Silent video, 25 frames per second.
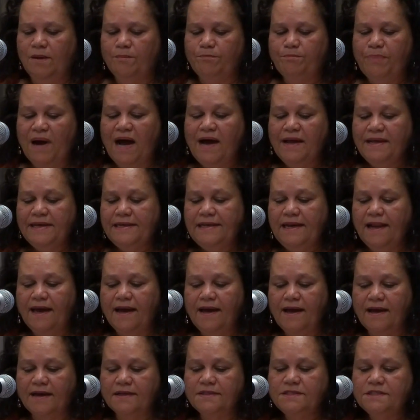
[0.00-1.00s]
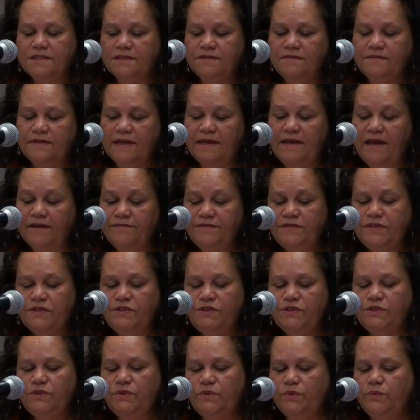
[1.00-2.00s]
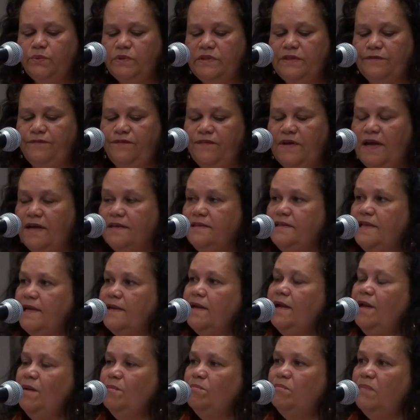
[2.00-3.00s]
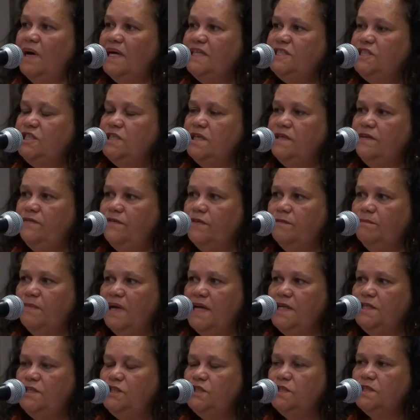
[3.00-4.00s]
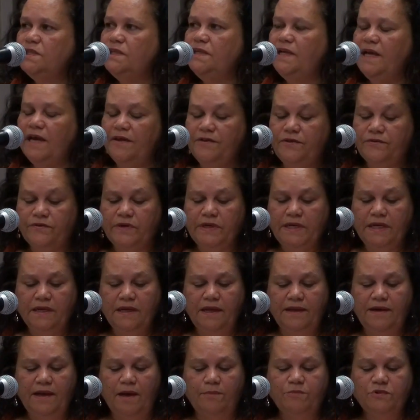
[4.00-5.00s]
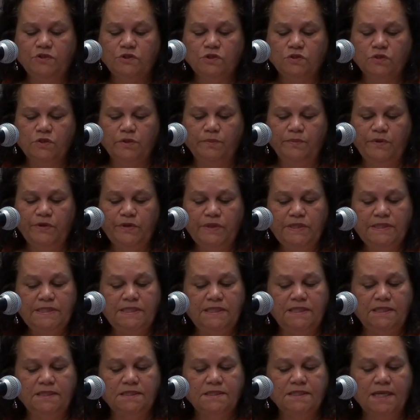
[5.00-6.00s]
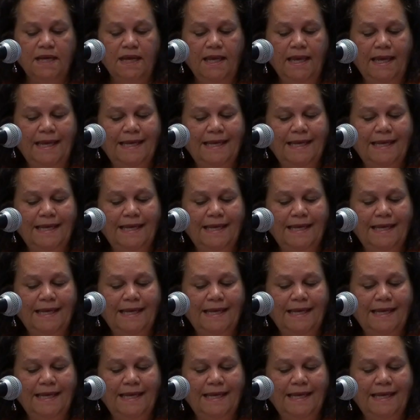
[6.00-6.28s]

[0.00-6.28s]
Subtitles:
By and large, they have to do with the fact that much information gathering in Aboriginal communities